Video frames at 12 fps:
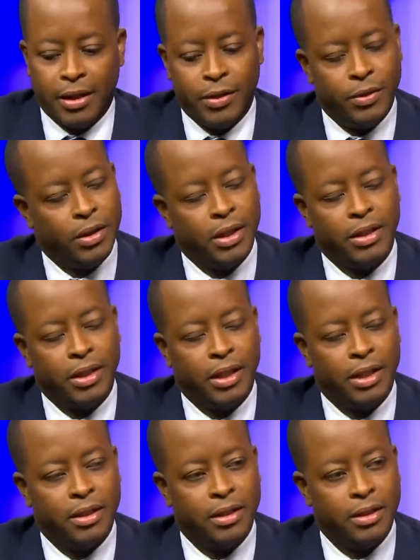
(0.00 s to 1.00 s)
you know, got
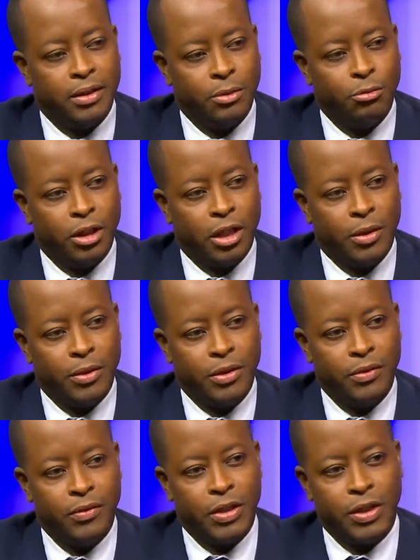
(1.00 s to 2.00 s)
together to bring Howard
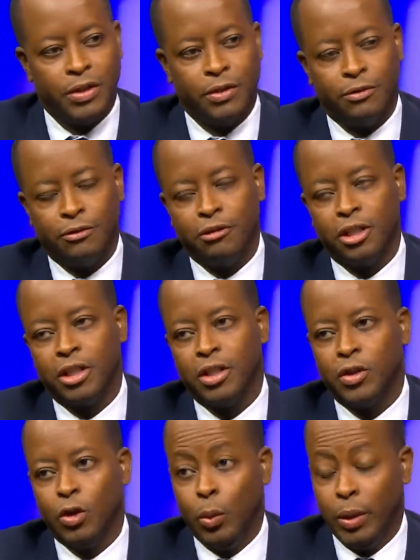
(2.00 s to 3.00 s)
University to fruition.
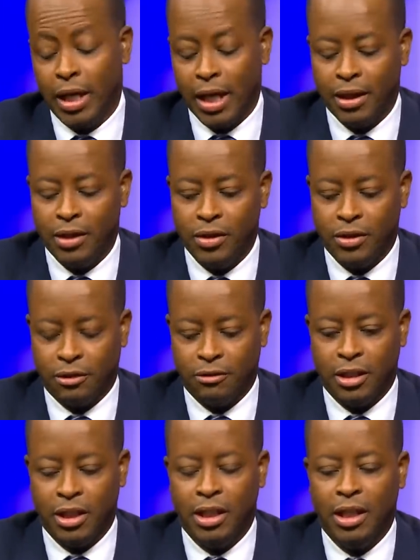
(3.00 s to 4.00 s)
So with that
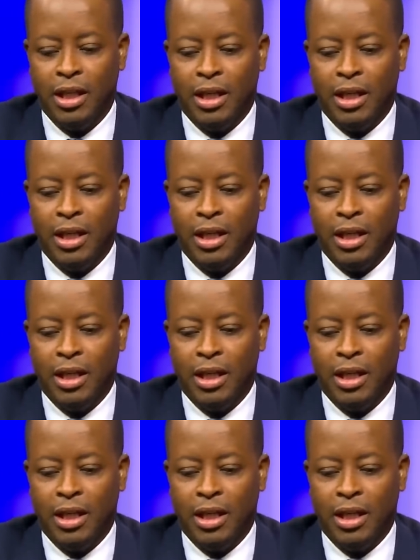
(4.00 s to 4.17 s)
history,